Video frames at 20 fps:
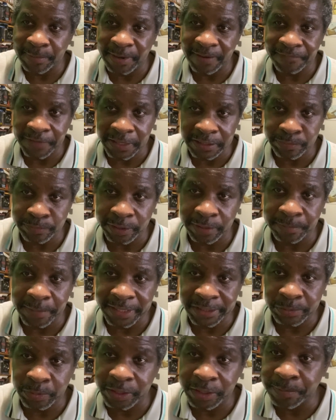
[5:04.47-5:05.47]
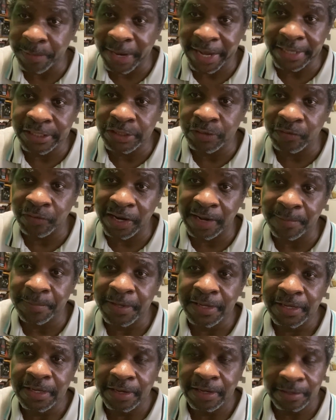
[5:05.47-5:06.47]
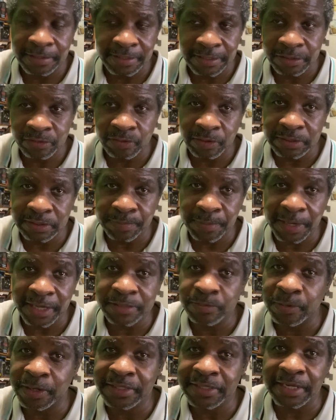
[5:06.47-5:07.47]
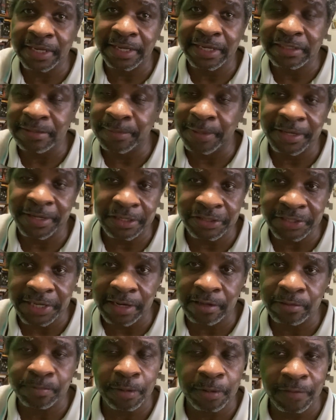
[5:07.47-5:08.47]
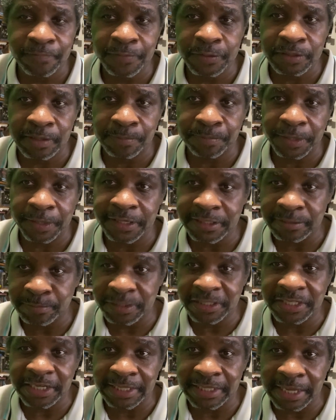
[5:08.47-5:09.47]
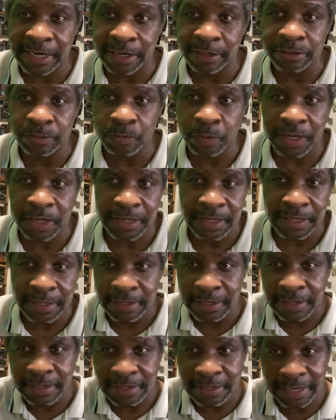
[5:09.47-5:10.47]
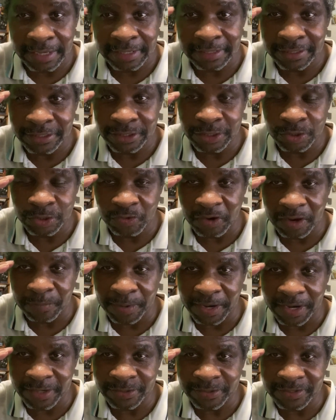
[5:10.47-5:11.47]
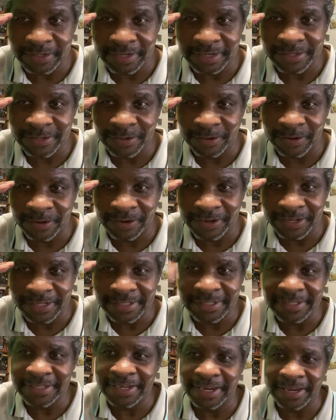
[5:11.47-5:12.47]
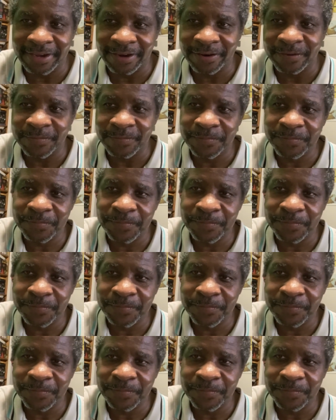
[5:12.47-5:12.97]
to my Facebook, my Twitter, my Instagram on the description box, as well as a link to my other channel, Paul Views and Opinions. Please check that out as well. And this is Trey Pastor saying so long and take care.